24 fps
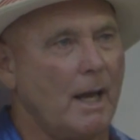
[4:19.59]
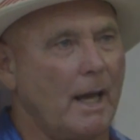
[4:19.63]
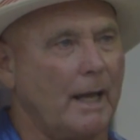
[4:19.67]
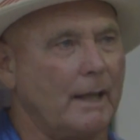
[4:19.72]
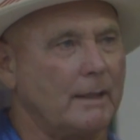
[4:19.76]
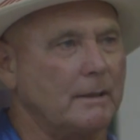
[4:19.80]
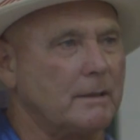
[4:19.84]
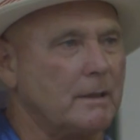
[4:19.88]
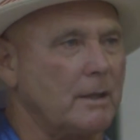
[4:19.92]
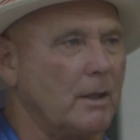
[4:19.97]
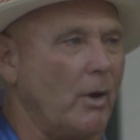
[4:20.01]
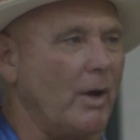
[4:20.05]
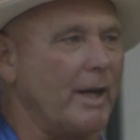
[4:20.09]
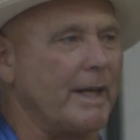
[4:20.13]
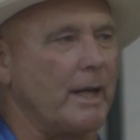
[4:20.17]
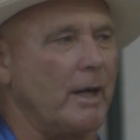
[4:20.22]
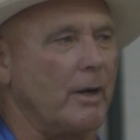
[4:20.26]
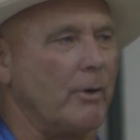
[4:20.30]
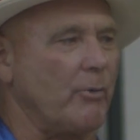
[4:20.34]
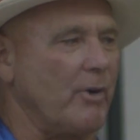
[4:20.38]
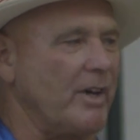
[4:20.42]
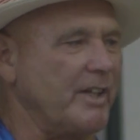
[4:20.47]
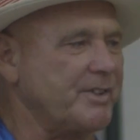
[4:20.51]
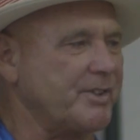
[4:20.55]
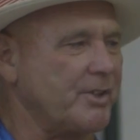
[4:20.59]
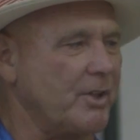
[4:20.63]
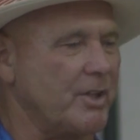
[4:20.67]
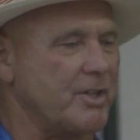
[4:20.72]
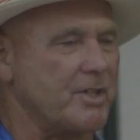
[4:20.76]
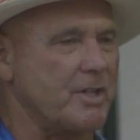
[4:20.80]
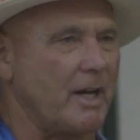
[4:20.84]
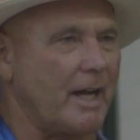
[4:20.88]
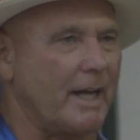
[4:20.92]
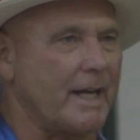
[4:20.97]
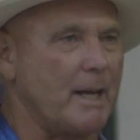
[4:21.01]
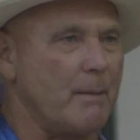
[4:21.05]
and I go and
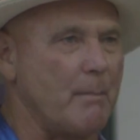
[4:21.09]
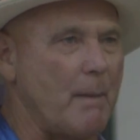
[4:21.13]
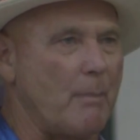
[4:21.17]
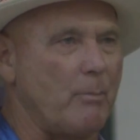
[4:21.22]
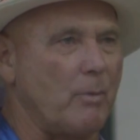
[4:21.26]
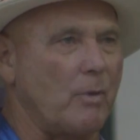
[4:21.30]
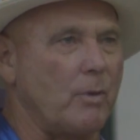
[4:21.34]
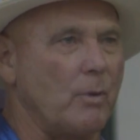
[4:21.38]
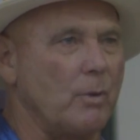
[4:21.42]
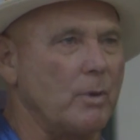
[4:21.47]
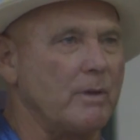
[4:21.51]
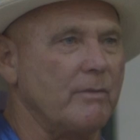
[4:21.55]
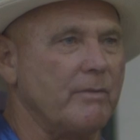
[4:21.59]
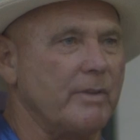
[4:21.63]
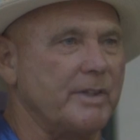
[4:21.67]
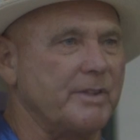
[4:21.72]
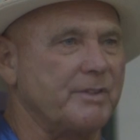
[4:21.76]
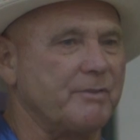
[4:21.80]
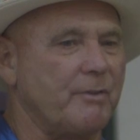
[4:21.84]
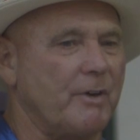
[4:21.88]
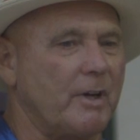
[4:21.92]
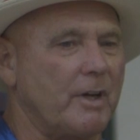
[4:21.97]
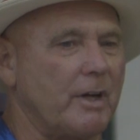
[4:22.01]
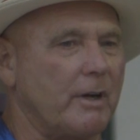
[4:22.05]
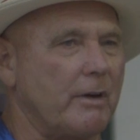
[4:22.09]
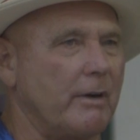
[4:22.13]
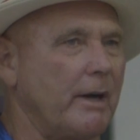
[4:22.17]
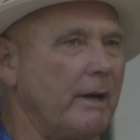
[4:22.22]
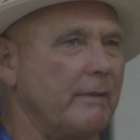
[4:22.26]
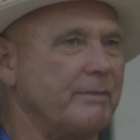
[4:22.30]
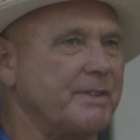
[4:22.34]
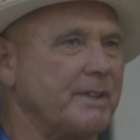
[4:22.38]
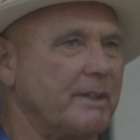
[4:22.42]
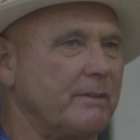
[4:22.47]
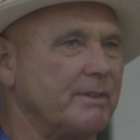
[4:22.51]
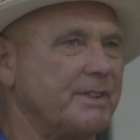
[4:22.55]
research and I come up with all of these
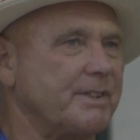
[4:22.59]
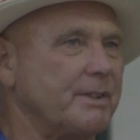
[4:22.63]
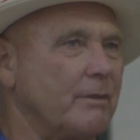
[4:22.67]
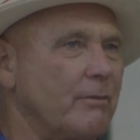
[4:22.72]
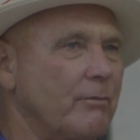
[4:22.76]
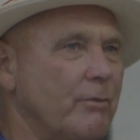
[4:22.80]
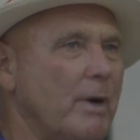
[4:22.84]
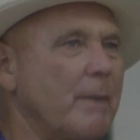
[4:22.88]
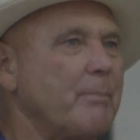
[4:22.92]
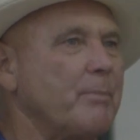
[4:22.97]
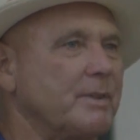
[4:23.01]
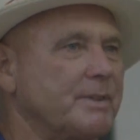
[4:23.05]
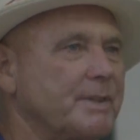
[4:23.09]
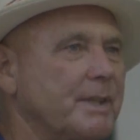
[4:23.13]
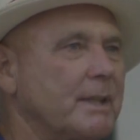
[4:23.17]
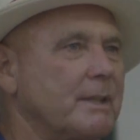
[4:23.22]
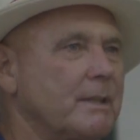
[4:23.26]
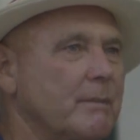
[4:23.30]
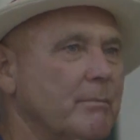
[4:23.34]
photographs that sort of represent